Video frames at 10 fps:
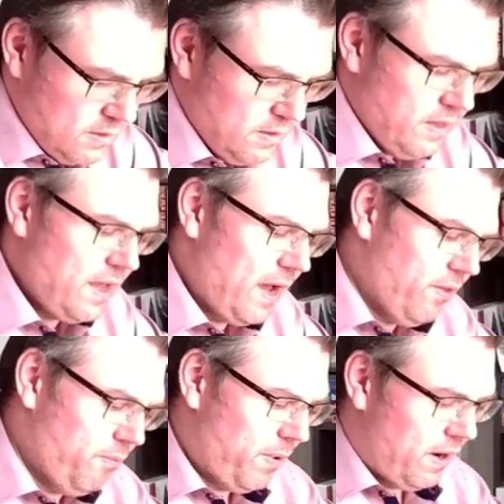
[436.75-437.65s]
the
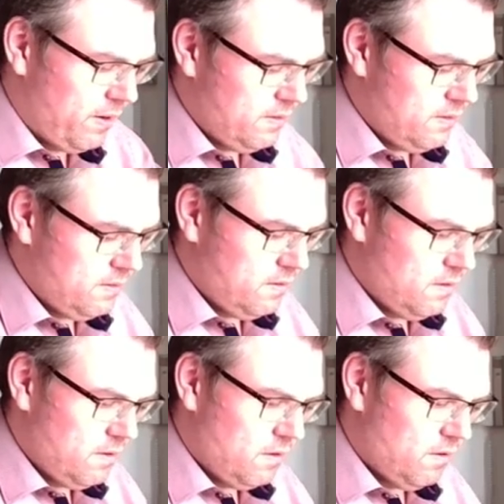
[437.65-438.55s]
other part
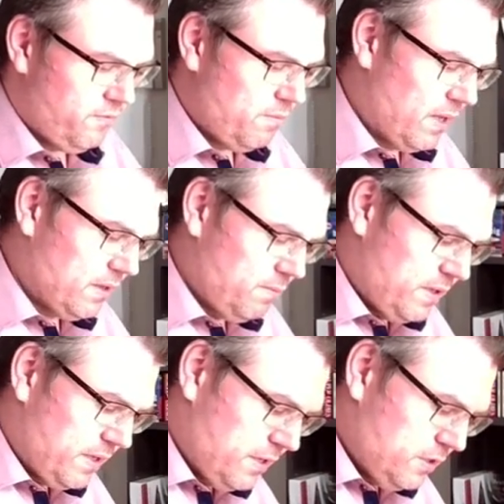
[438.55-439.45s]
of the
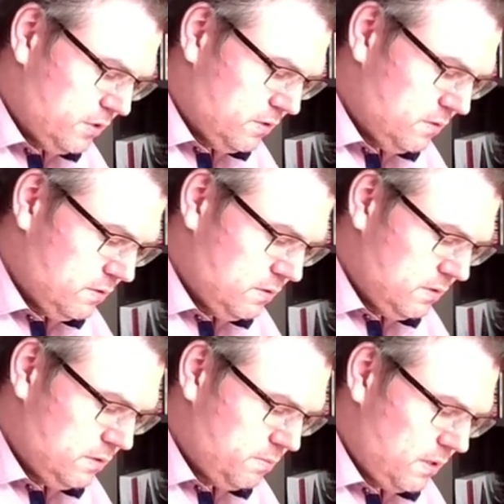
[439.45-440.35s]
multiplication.
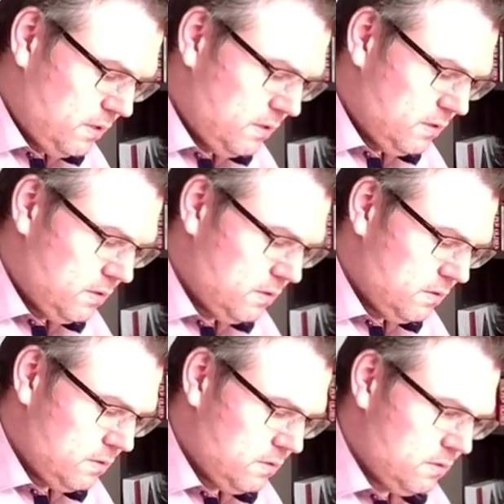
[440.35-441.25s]
This part
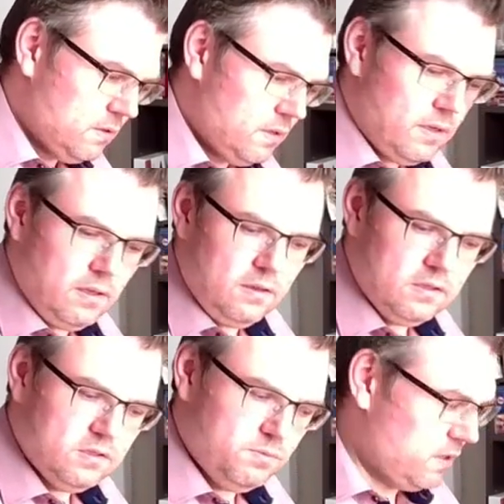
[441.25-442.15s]
and
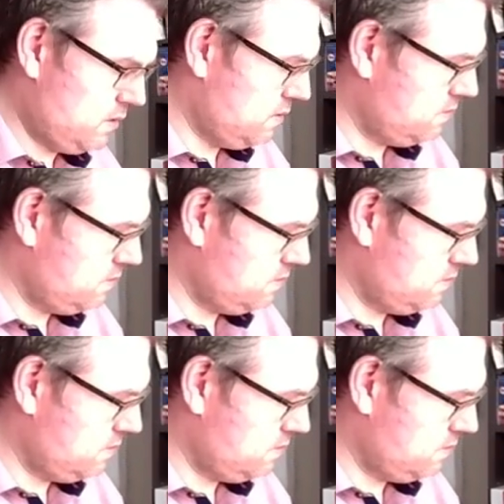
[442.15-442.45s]
this part.